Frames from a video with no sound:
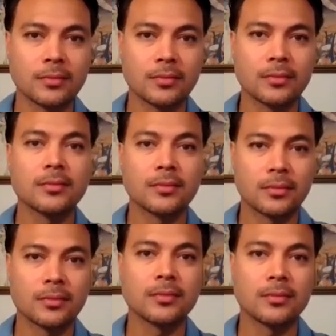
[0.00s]

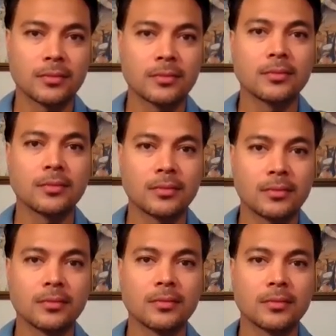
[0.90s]

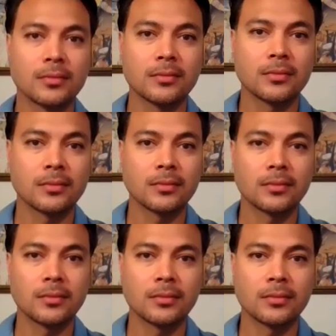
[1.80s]

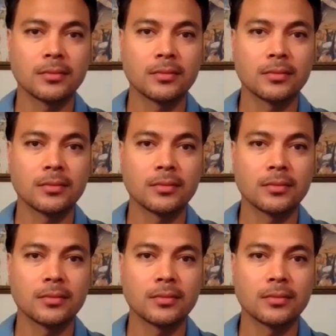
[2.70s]
No words are spoken by the person on screen.